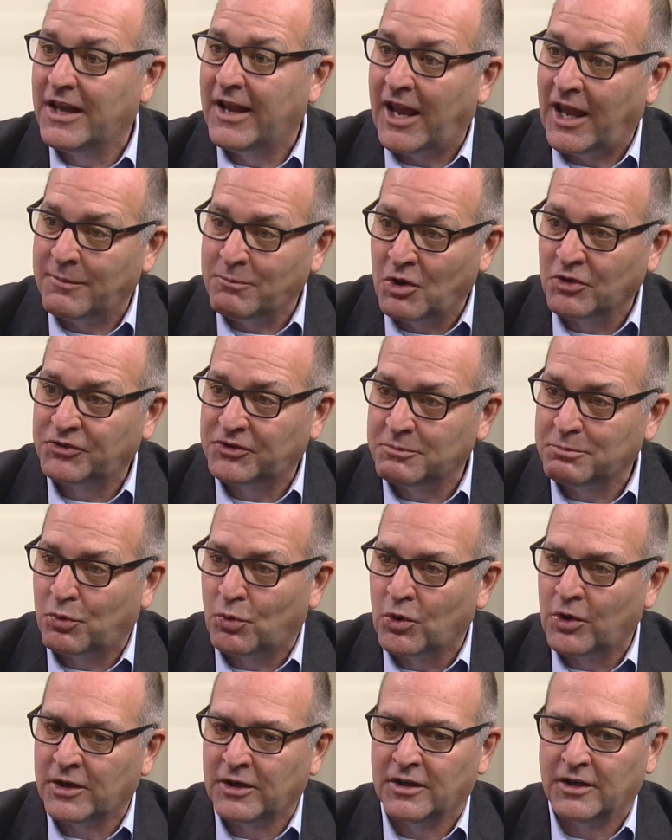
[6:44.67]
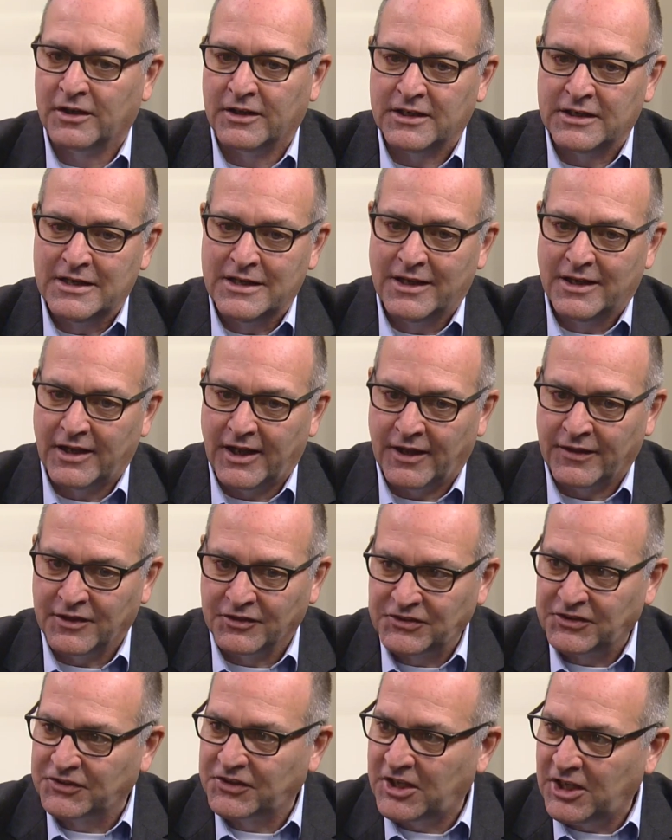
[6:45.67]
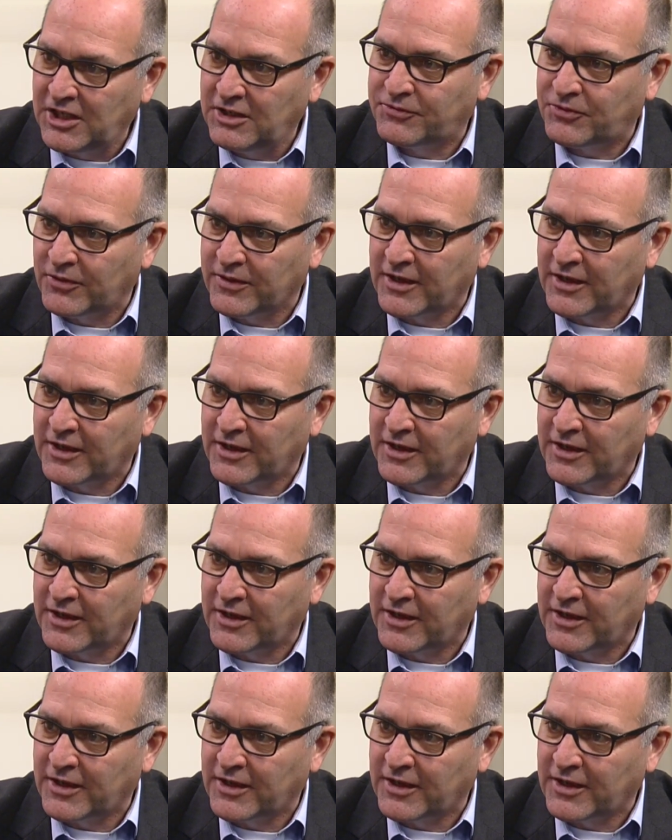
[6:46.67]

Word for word: And most importantly, and this is key for